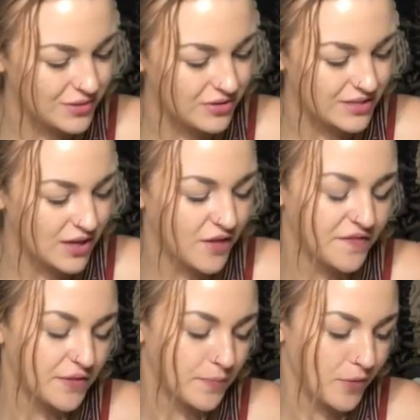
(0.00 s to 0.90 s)
with
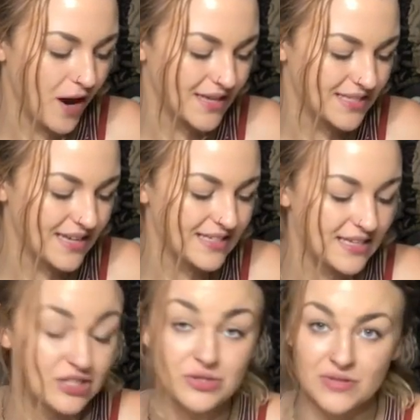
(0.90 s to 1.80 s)
yourself, the process,
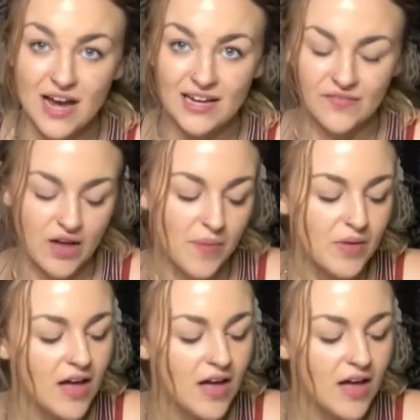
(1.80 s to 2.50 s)
and do not give up.